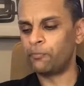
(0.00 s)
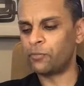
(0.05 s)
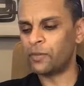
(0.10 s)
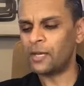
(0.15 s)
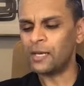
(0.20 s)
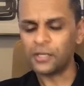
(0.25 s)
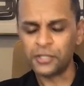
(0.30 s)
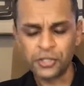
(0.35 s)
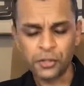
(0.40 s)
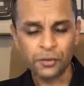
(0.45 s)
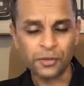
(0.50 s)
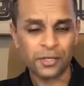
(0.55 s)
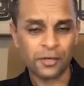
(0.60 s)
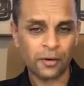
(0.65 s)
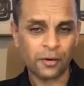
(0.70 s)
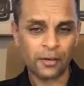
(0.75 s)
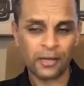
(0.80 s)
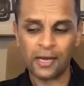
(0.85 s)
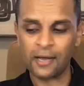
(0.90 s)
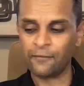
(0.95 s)
issues in
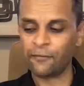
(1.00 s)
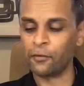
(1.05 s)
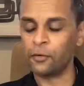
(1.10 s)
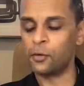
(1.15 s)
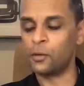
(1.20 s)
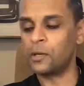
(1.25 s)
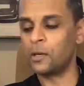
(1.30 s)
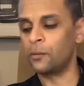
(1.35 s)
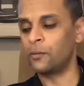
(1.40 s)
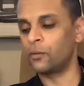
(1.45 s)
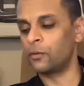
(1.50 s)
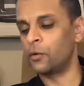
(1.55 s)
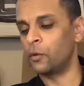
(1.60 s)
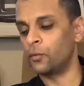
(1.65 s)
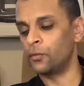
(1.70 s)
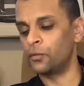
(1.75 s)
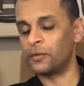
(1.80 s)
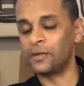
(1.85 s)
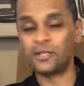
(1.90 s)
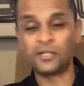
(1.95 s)
your life, or you go
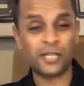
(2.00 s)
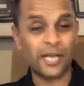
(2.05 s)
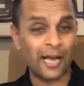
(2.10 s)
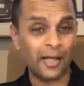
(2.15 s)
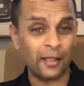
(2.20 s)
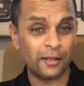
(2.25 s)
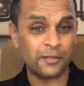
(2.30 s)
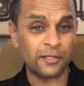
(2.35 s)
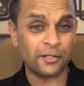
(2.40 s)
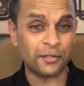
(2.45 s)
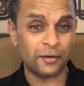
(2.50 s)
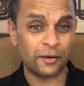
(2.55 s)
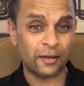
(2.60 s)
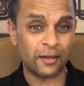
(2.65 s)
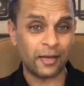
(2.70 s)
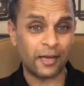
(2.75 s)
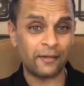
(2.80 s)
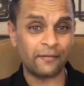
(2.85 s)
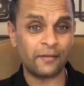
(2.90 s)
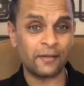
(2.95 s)
through these challenges in your
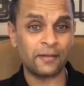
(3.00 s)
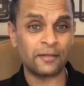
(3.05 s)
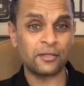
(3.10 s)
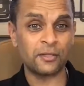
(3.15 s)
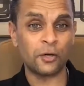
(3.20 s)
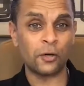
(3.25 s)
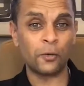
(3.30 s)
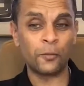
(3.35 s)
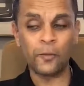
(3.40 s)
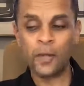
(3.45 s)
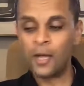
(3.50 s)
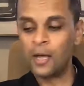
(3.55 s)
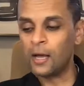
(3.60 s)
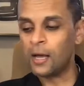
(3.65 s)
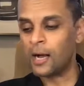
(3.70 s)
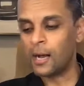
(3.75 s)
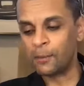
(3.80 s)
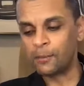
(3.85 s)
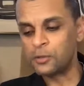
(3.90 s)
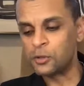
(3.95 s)
life. And so
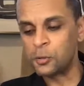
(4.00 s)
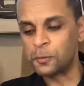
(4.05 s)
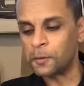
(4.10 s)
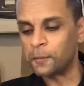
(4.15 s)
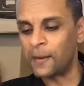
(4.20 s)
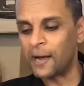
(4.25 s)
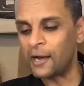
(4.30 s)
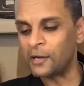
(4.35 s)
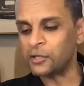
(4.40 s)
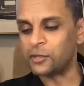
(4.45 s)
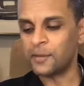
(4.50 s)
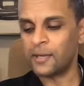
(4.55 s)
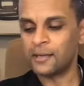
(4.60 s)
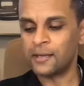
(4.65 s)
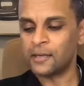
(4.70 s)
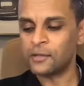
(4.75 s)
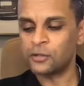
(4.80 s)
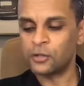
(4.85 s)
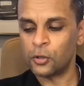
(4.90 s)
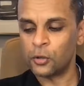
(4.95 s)
I'm super passionate about
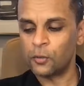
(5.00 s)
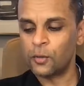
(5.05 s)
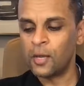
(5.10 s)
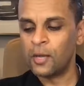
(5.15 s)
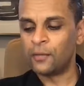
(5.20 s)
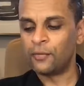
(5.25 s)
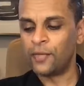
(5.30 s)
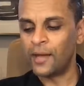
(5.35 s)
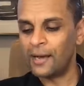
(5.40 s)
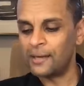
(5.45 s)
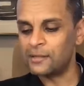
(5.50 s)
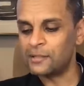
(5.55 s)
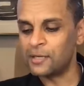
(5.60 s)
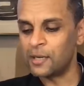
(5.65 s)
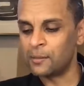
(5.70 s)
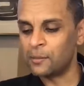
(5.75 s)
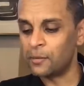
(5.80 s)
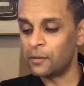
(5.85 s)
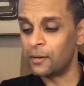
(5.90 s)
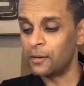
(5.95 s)
that. So that's
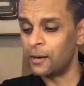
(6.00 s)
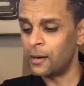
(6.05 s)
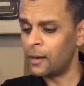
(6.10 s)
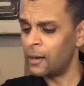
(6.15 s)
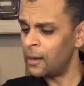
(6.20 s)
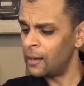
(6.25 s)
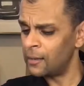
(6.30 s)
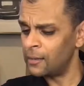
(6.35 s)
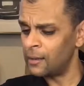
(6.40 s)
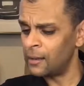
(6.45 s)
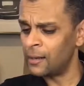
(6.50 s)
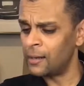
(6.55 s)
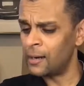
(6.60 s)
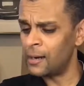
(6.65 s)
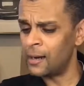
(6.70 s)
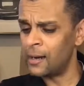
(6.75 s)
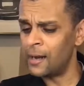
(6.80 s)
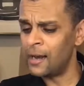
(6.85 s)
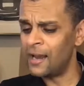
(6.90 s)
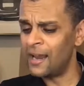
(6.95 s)
number, I think,
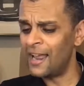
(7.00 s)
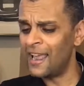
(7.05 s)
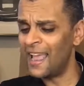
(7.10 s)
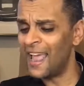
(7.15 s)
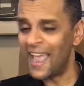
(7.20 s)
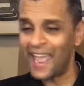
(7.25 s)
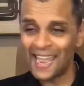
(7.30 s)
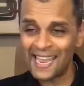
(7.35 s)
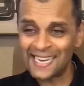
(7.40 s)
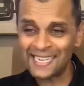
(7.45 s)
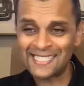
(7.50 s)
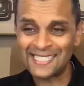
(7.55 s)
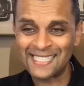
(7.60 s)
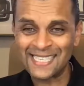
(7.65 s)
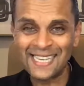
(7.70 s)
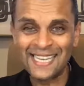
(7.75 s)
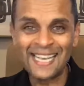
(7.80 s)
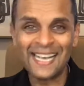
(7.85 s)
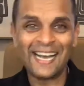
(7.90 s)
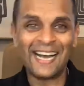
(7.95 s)
8.
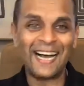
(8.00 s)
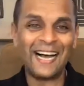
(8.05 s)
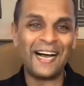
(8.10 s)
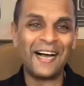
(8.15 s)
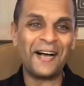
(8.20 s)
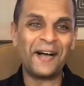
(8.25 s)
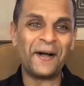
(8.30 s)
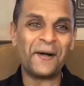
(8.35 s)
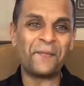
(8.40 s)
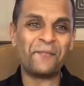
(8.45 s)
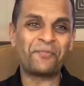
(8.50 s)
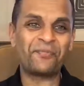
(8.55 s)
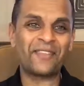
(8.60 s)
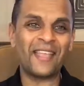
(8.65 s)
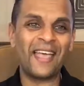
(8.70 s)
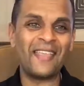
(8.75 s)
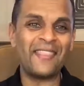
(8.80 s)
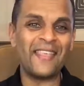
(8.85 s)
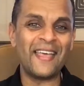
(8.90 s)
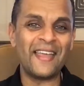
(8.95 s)
And
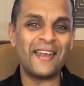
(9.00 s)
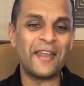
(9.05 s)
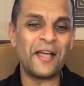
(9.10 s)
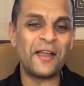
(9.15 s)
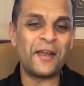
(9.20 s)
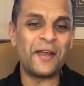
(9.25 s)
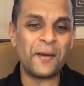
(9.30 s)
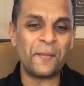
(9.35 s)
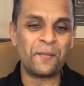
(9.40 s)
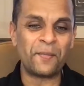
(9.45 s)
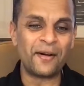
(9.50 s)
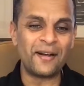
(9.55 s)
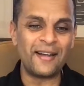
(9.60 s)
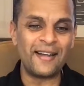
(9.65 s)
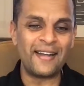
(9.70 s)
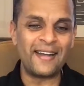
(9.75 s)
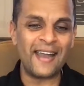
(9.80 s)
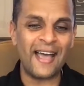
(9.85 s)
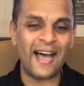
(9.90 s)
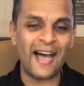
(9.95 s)
then number
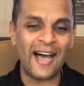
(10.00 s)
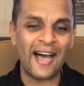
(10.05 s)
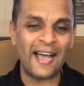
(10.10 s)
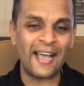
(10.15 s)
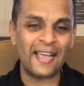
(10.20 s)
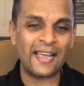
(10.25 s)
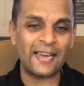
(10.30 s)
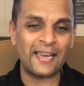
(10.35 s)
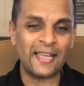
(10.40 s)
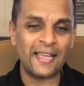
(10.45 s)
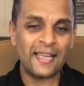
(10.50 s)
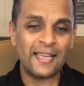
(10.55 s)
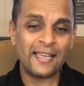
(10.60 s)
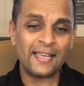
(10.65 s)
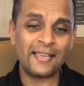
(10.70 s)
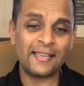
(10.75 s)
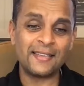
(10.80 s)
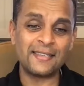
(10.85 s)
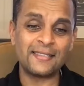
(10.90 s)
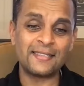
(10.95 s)
9
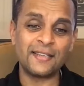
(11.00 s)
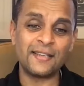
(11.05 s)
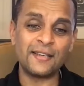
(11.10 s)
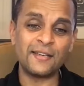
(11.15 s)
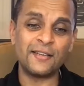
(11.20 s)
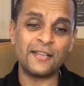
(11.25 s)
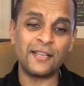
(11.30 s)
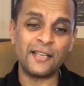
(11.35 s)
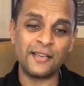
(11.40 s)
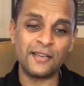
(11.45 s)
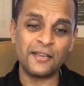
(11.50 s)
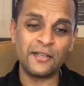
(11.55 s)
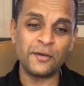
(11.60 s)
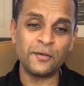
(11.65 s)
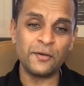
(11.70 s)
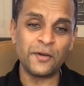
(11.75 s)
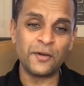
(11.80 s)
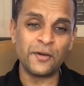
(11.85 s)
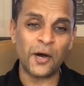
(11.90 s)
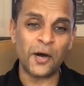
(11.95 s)
is, did
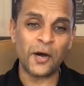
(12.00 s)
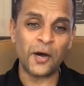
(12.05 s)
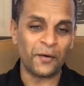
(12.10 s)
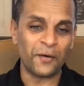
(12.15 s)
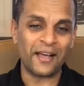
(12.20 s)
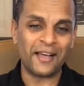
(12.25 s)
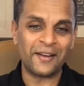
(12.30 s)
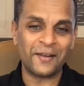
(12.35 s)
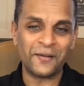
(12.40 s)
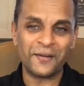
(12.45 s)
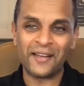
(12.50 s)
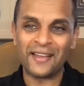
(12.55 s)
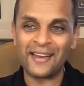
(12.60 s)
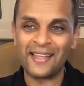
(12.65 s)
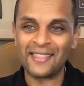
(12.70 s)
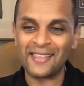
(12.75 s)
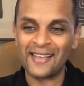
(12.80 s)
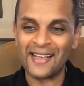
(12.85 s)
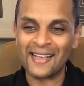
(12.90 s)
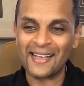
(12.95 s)
you know, hold on.
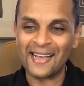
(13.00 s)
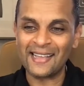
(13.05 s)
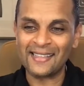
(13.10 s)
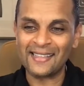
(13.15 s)
I think I